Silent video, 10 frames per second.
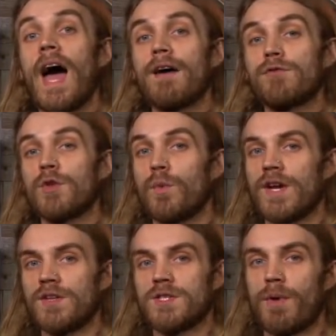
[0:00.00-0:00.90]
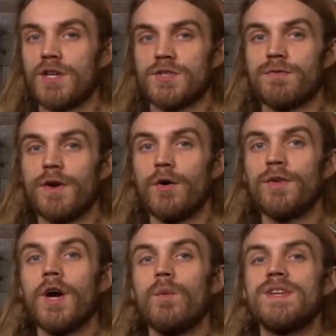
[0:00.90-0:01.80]
After the weekly spots are
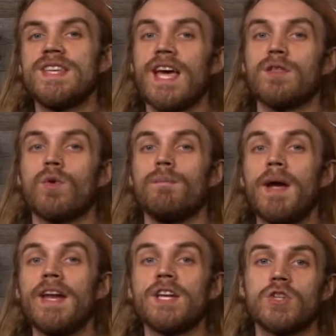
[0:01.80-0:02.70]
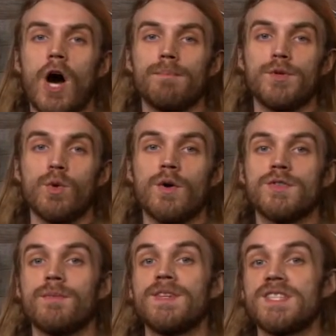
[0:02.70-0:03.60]
filled, we take the remaining top
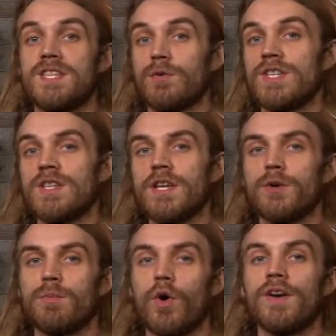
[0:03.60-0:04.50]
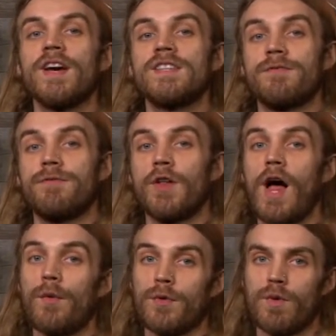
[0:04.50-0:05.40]
duos from the series leaderboard to fill
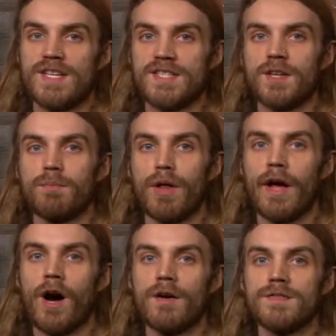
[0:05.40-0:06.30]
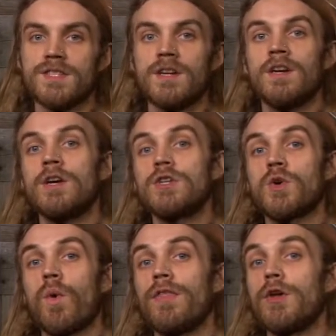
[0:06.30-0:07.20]
out the rest of the playoffs.
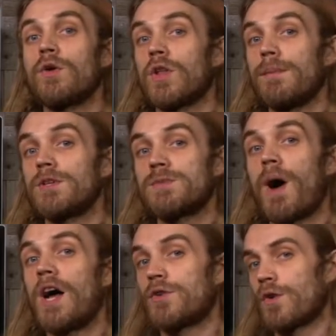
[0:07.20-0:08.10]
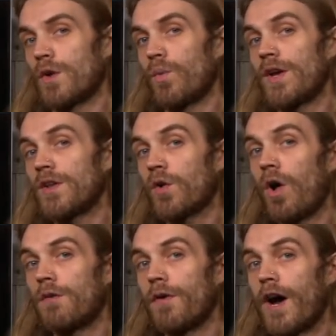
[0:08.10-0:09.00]
So whether you claim your spot during the weekly
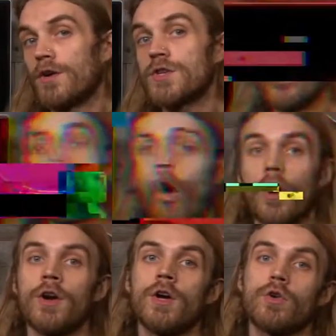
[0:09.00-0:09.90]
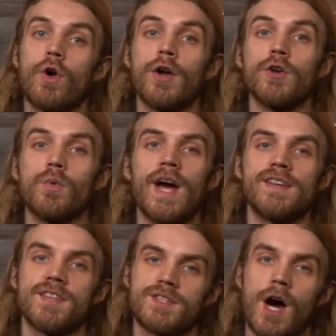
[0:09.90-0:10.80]
qualifiers or grind your
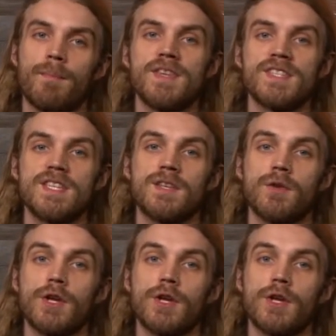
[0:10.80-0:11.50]
way to the top of the season